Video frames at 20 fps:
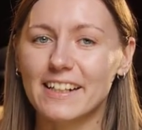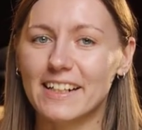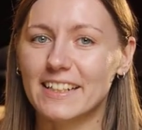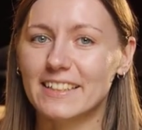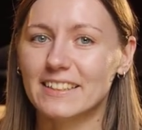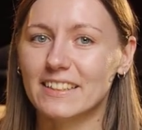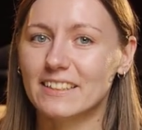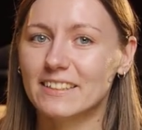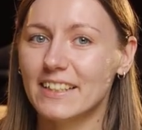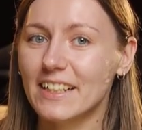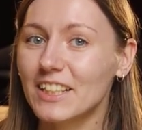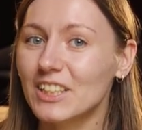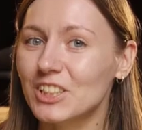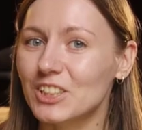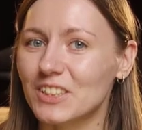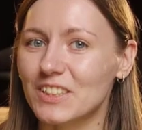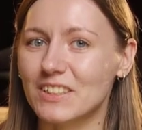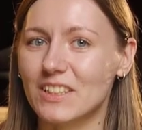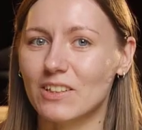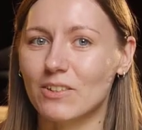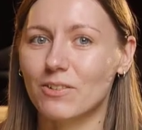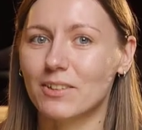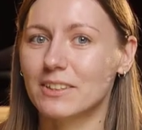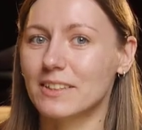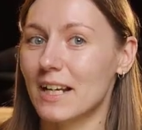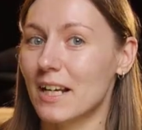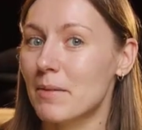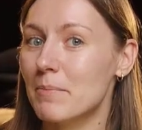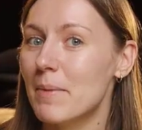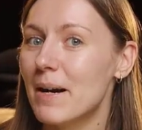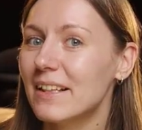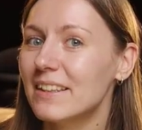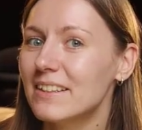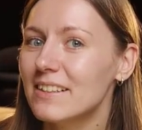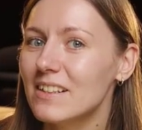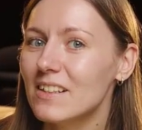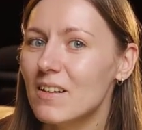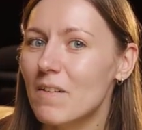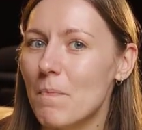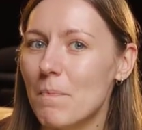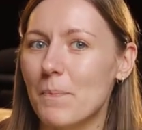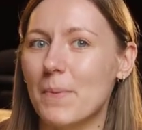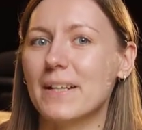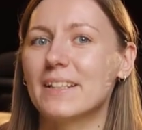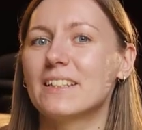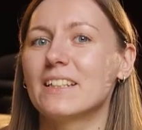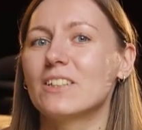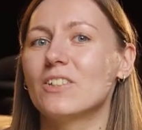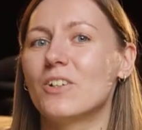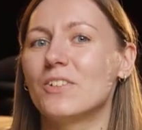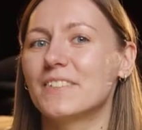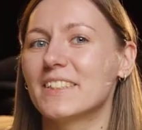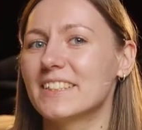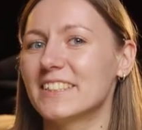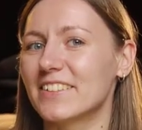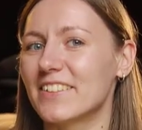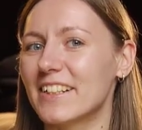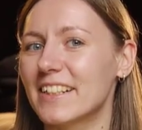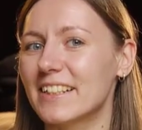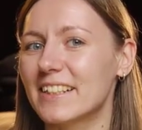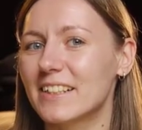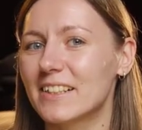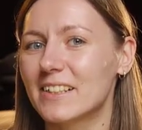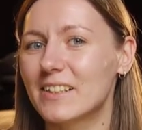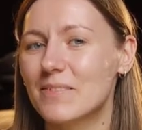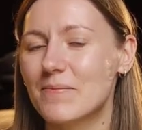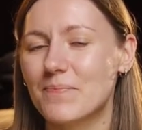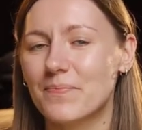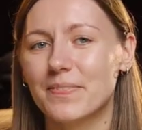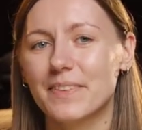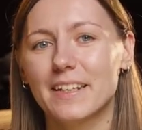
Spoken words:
It's a texture that looks like button painted on the screen.